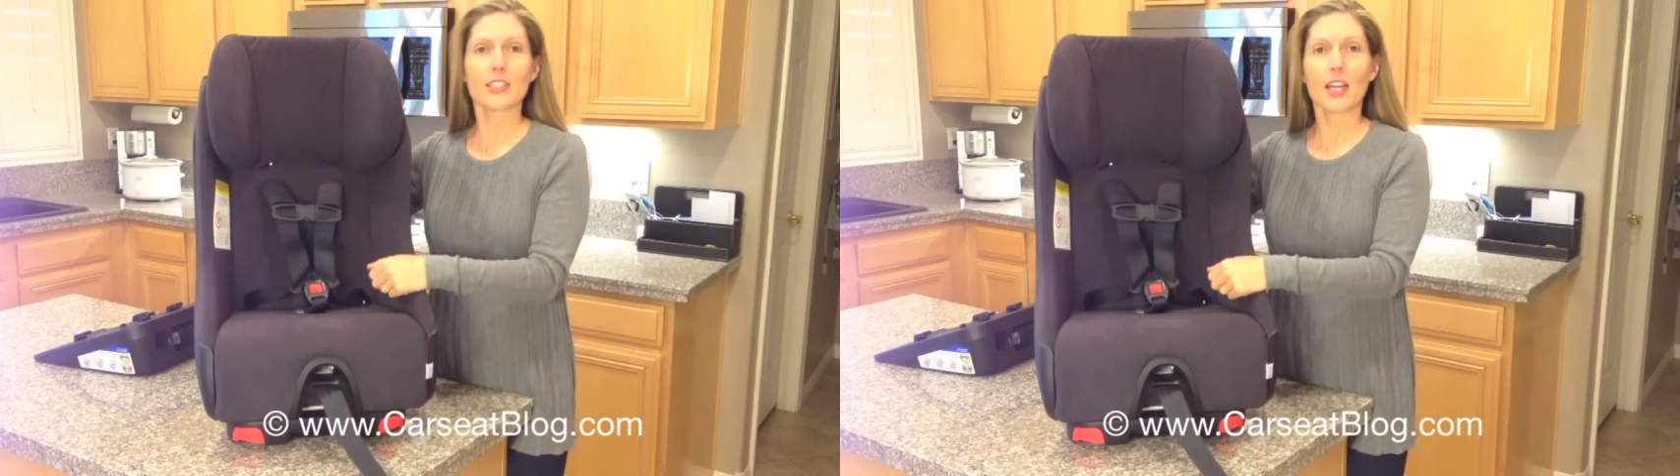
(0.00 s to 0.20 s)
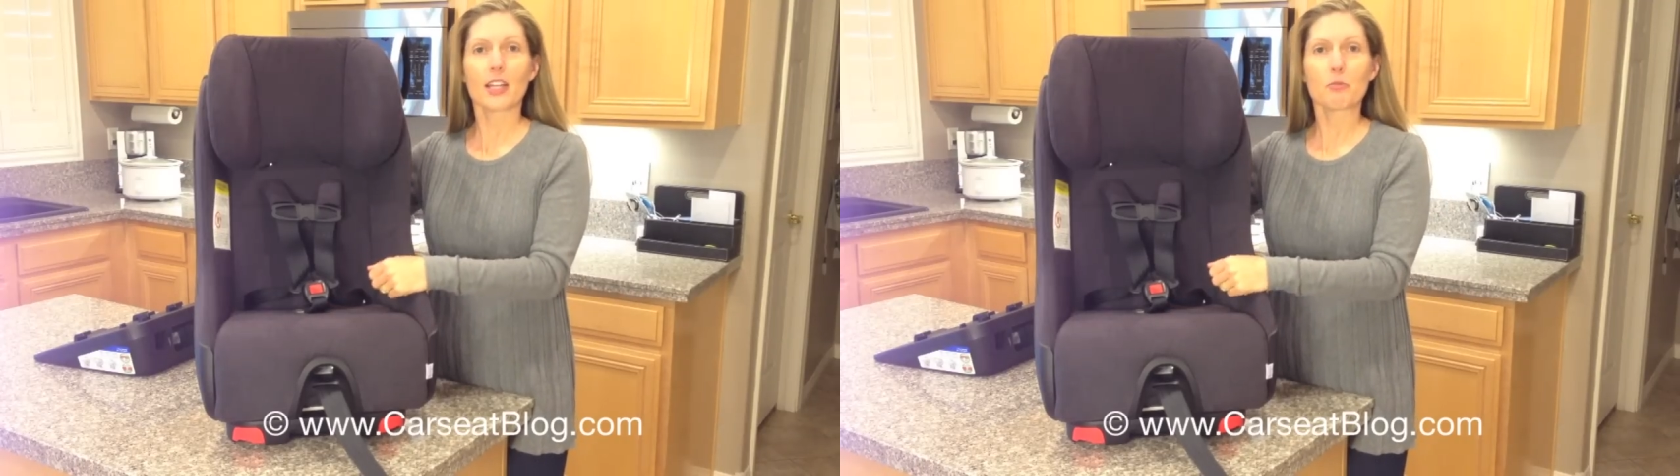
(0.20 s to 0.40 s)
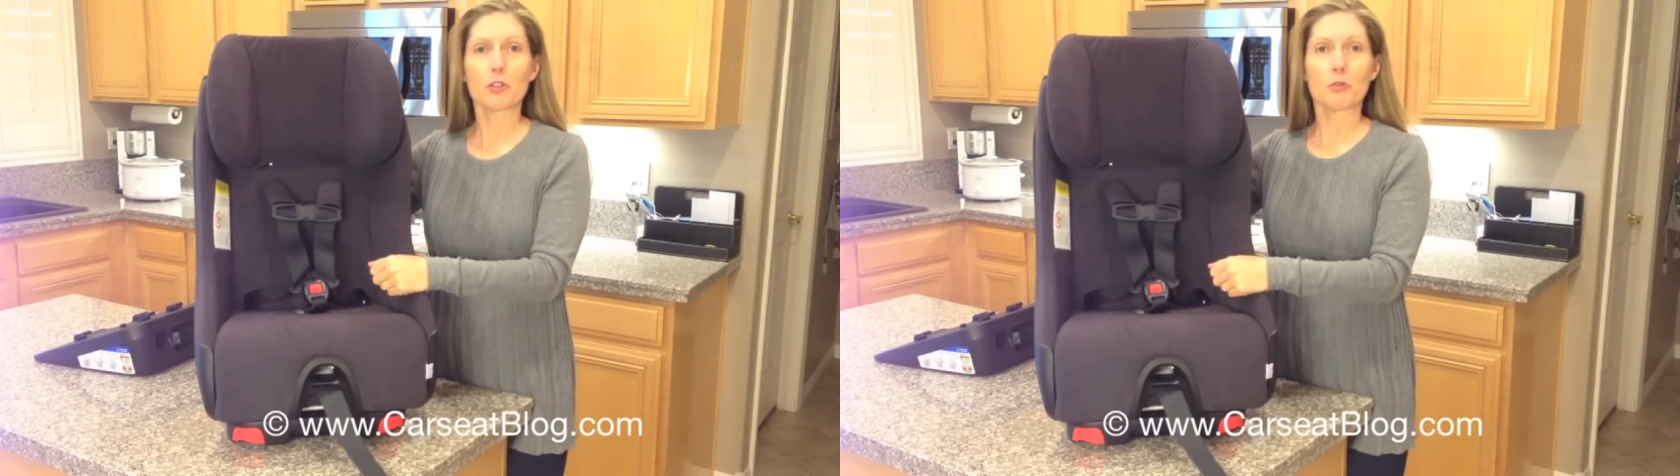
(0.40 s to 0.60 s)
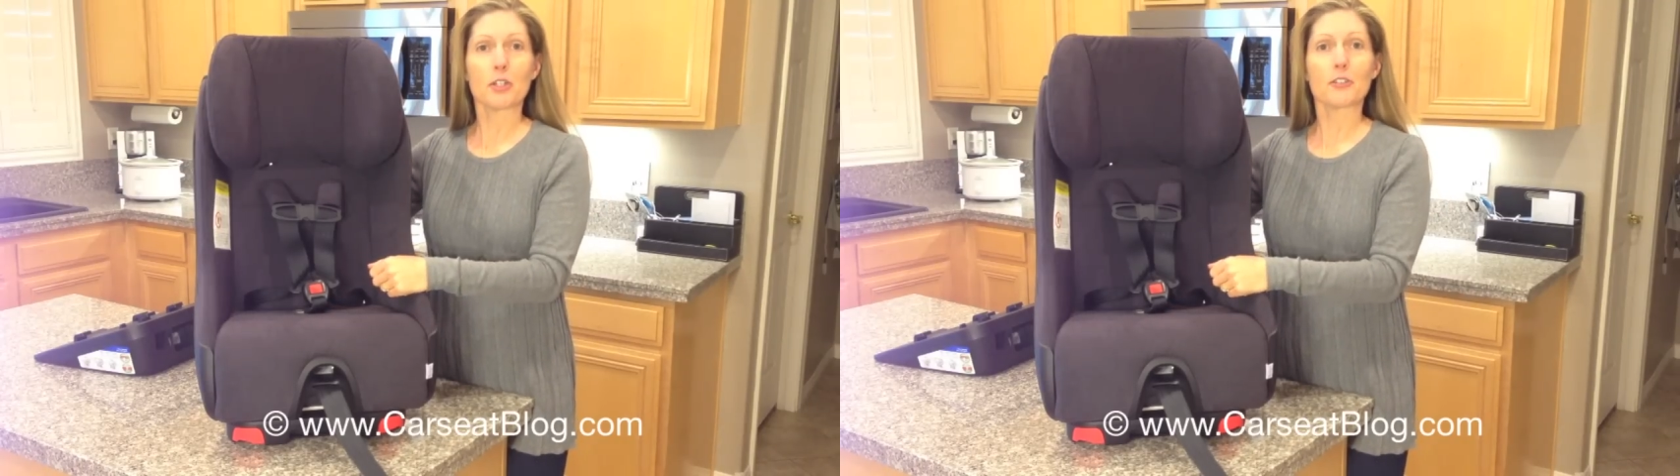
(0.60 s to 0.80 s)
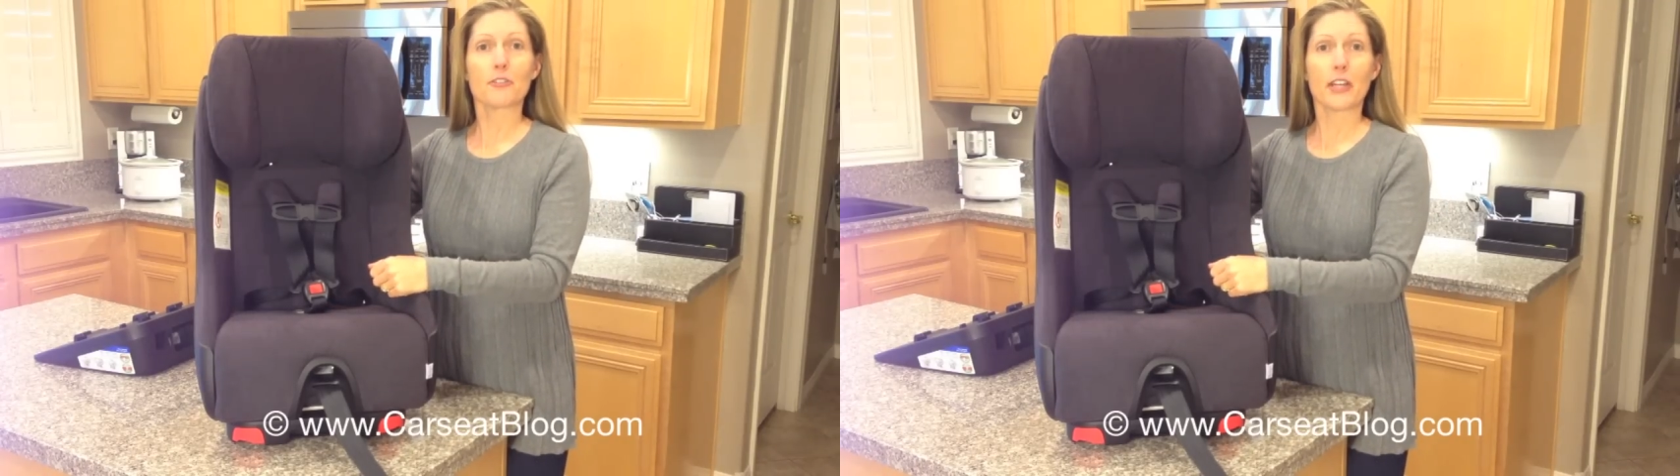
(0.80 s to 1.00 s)
set up for
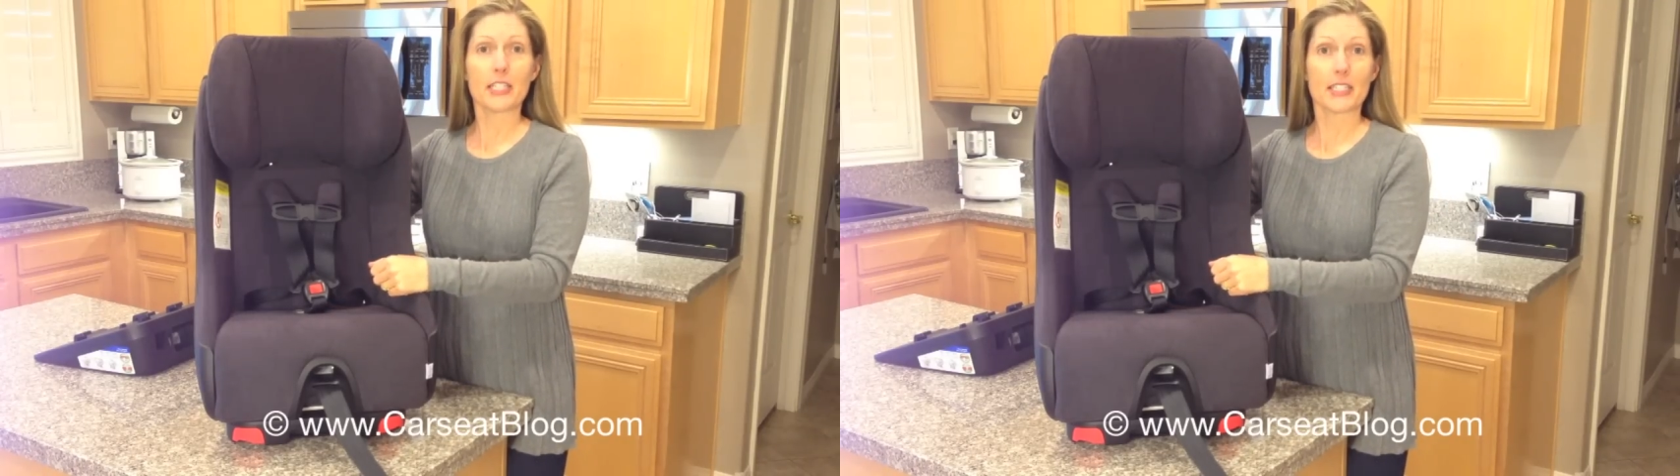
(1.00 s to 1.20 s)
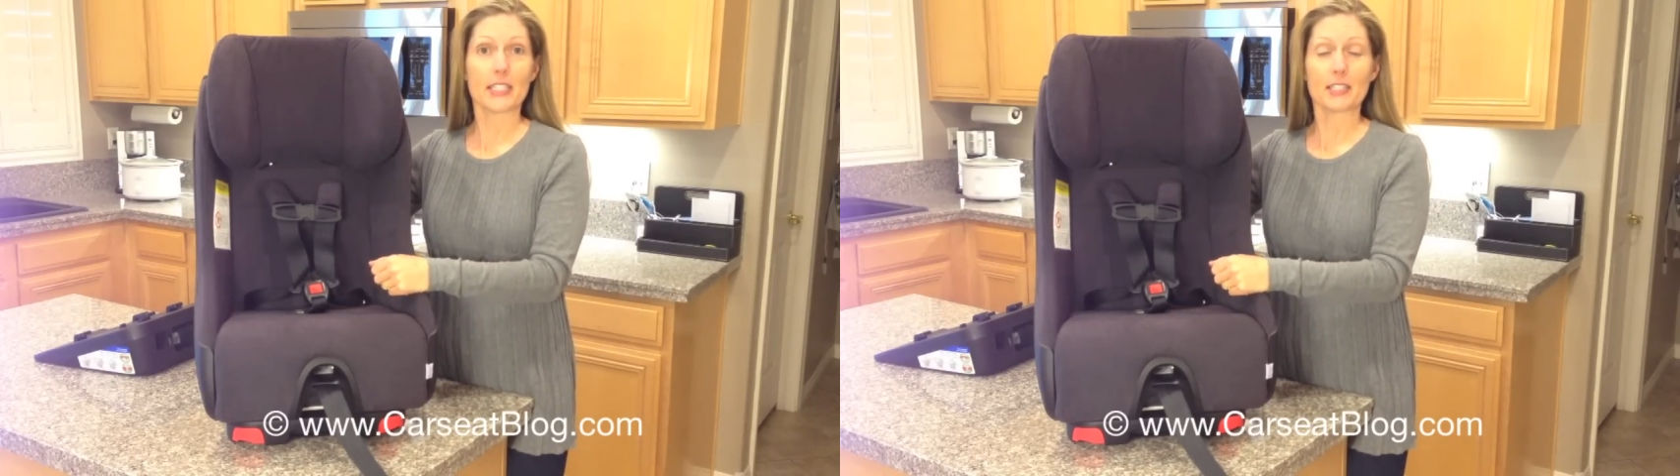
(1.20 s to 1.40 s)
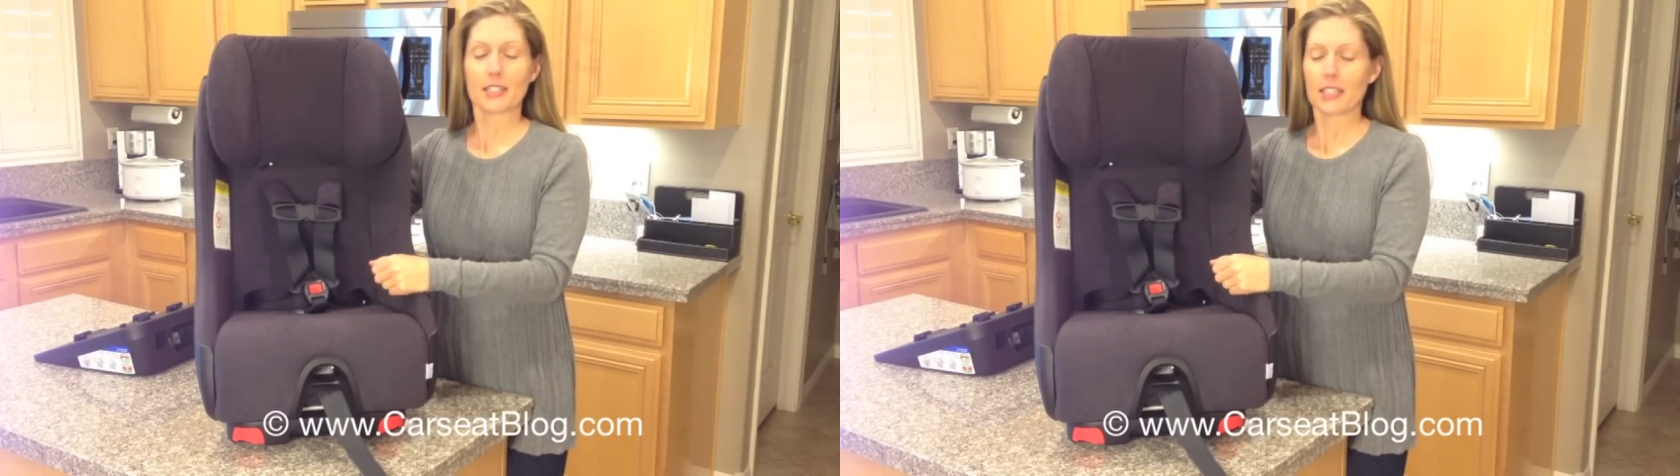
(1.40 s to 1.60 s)
rear facing.